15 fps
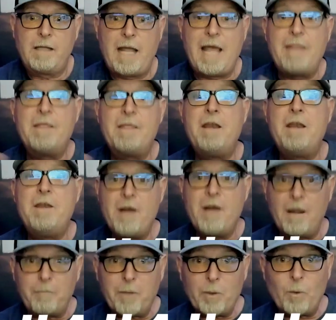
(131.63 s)
And the
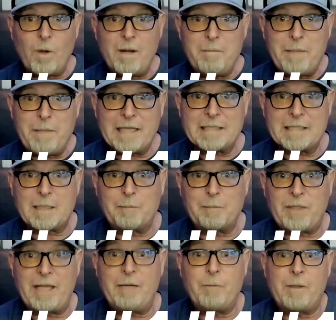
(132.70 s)
number one biggest
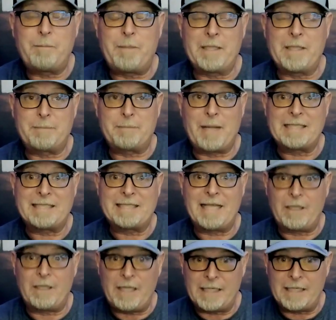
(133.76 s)
complaint with
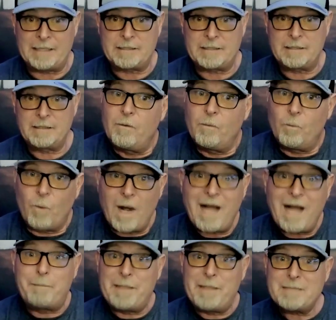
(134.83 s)
BizBuySell is,
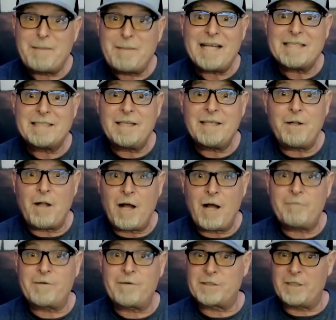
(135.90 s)
while BizBuySell
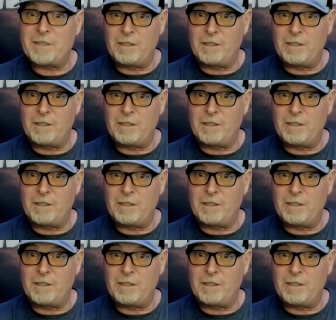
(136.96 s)
offers the